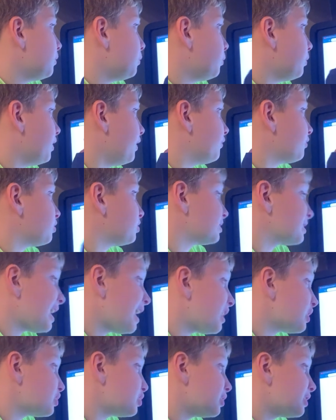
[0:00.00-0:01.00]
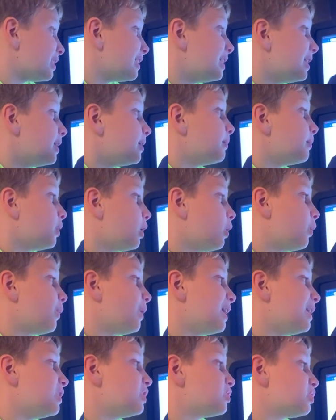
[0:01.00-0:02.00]
but it was actually
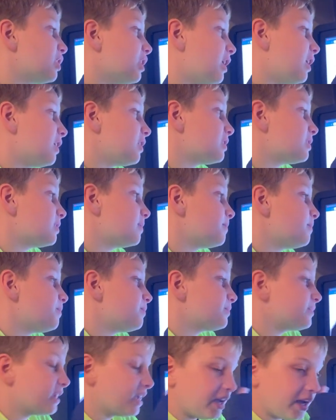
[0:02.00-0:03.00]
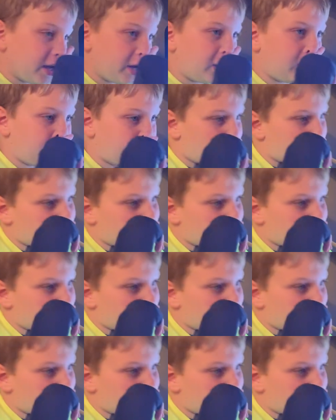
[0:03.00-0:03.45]
MOHS. And